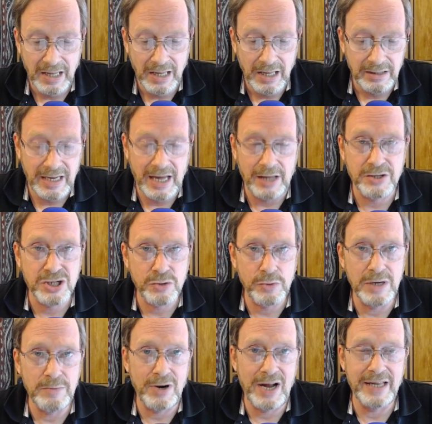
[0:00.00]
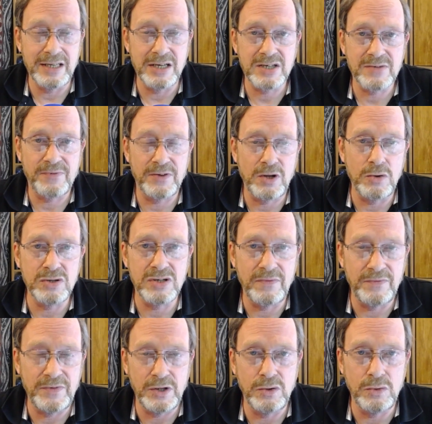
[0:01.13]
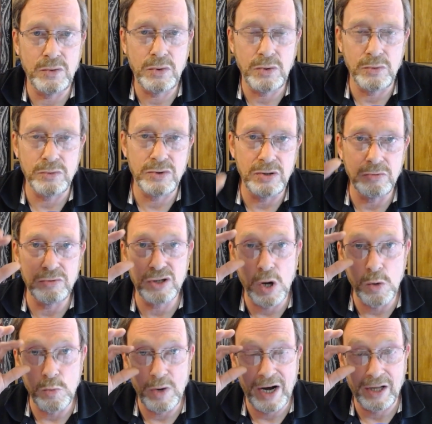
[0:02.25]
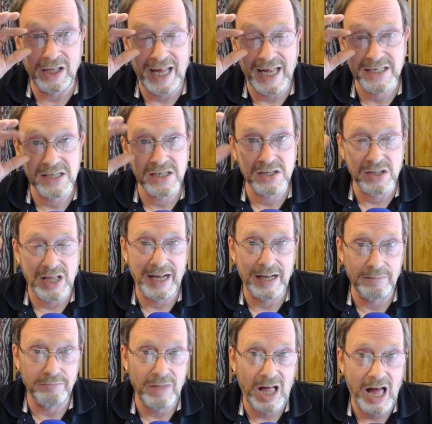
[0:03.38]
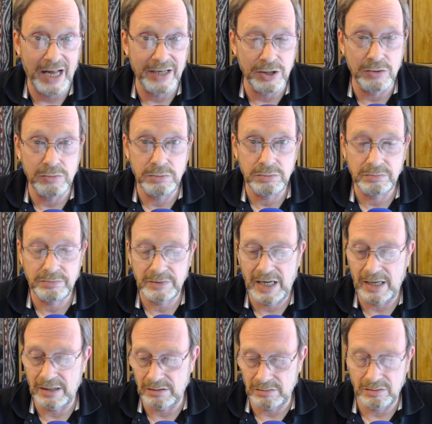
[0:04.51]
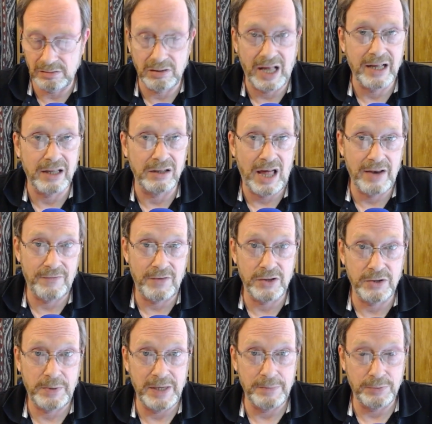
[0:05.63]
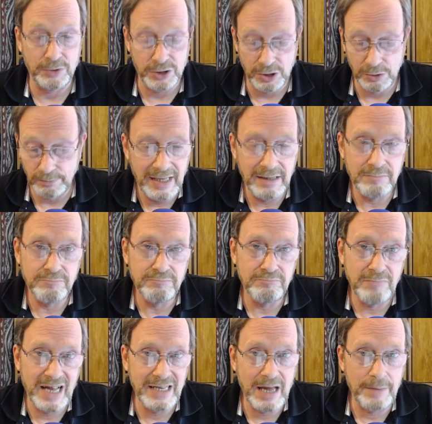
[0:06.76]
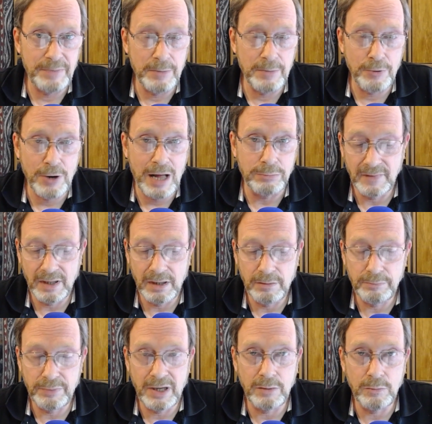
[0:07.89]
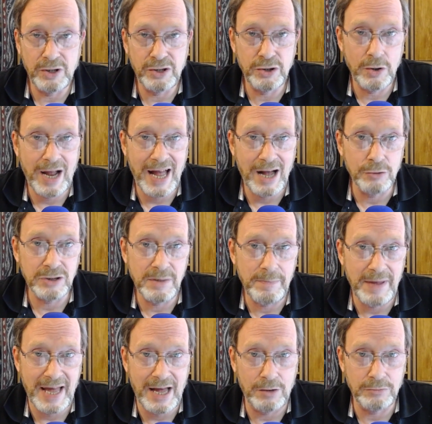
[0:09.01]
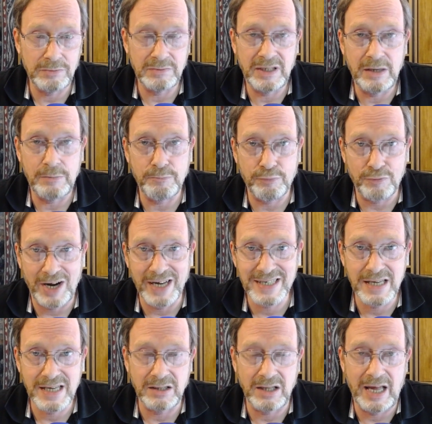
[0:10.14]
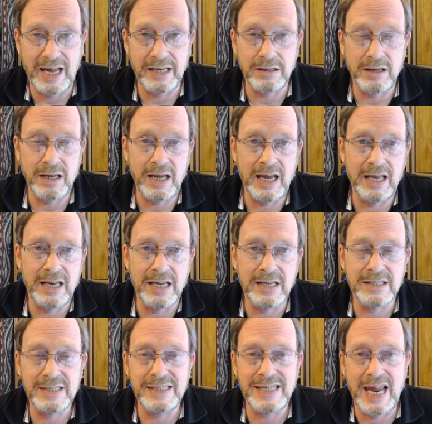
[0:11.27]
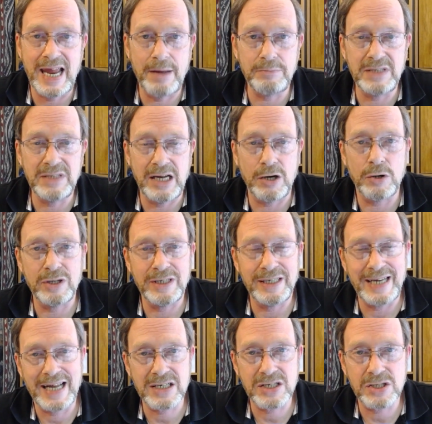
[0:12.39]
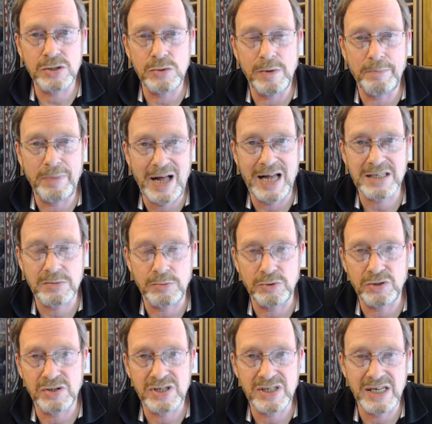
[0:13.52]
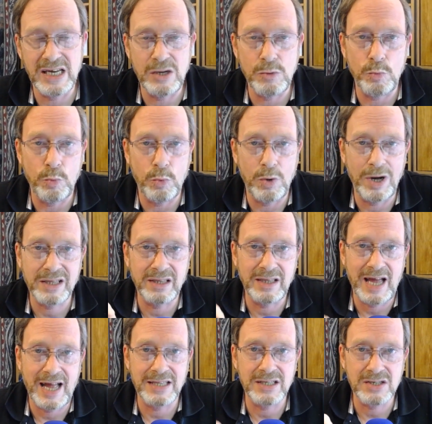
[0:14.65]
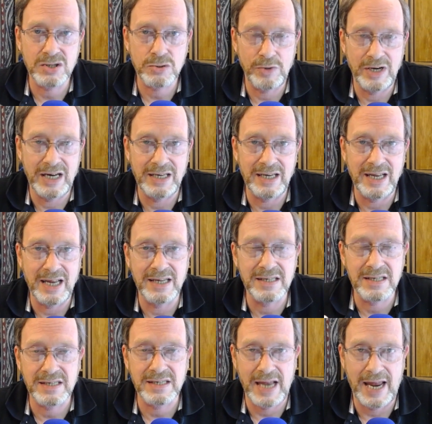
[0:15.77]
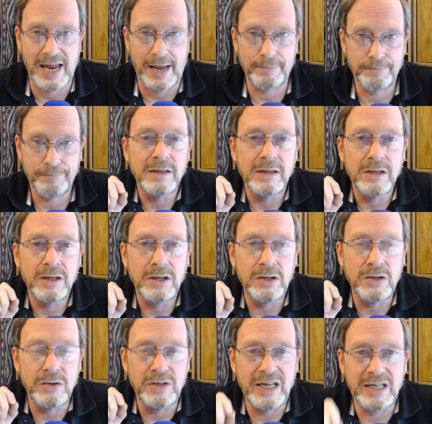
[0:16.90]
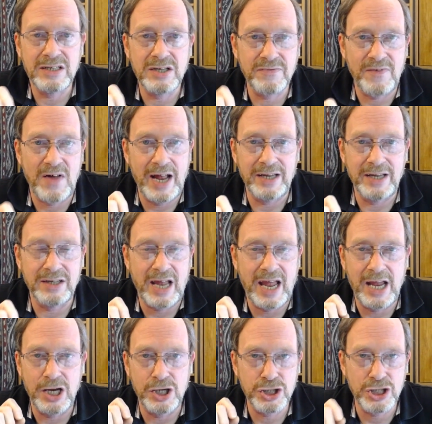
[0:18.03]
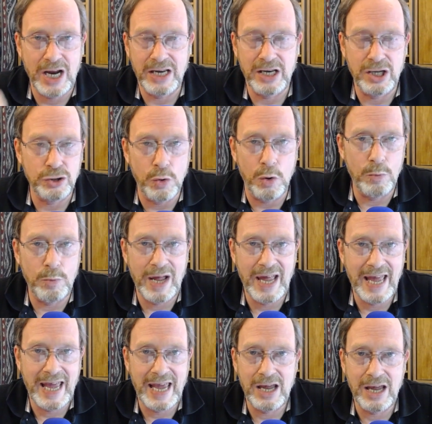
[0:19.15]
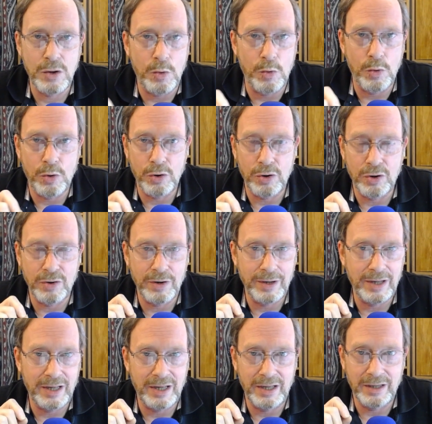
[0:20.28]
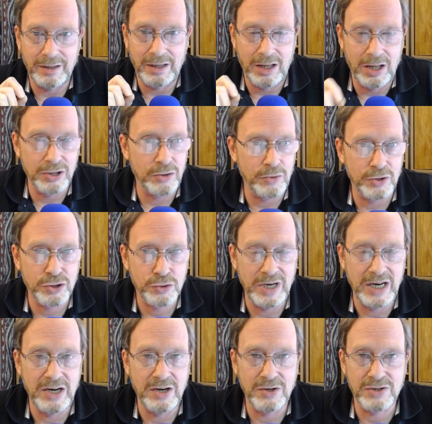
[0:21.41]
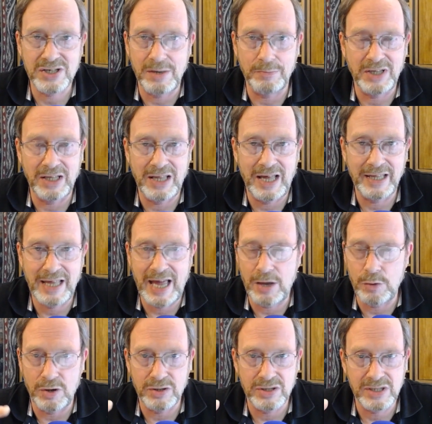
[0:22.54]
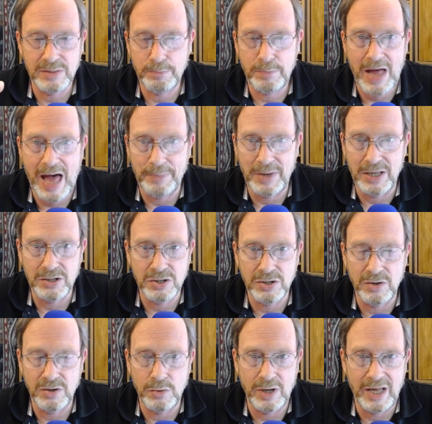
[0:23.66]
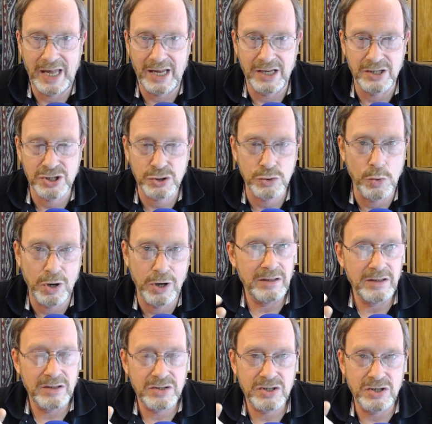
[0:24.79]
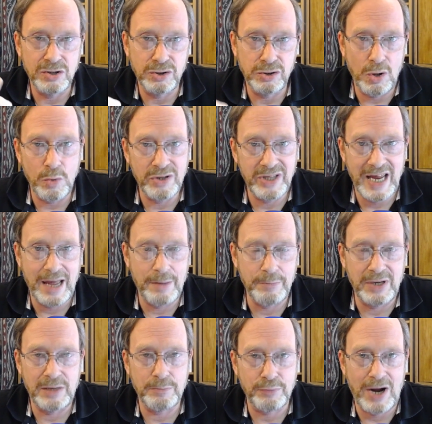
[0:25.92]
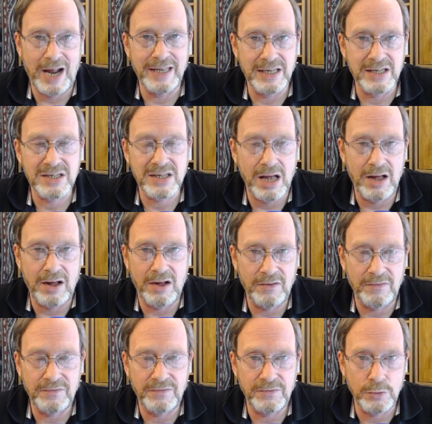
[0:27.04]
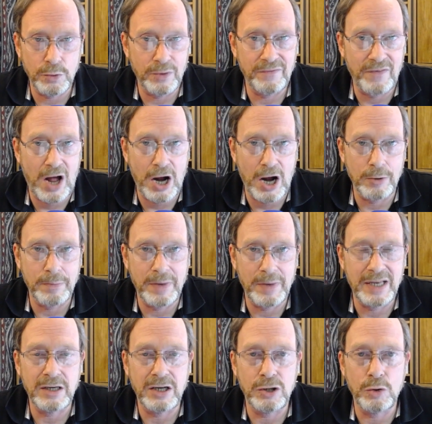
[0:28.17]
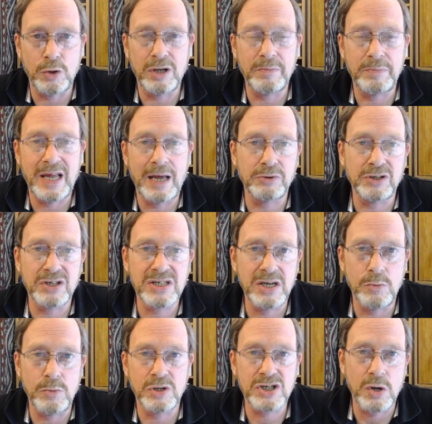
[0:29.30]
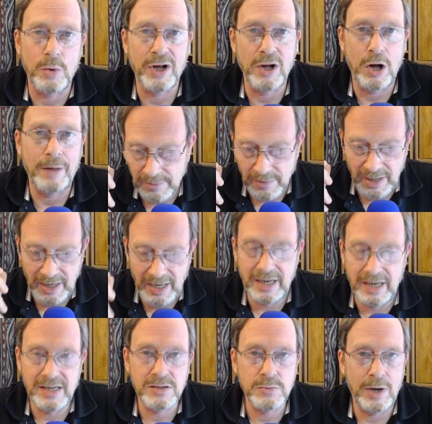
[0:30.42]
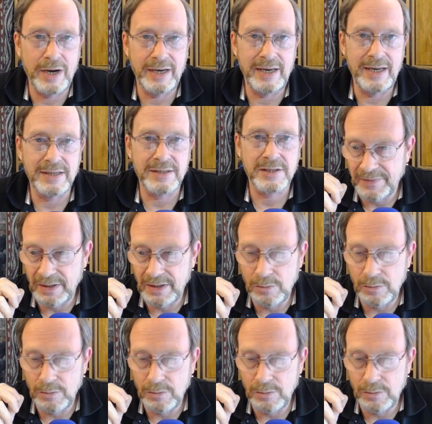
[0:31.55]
Now, the screen brightness, for those of you who don't wear glasses like I do and like a lot of other people do, might not be a problem. But when you're out and about in bright sunlight, it is damn near next to impossible to see what that screen is saying you need to find a shady doorway or uh, under a tree or something like that, or pop into a store to lower the ambient brightness of your environment in order to be able to see what's going on. It is what it is.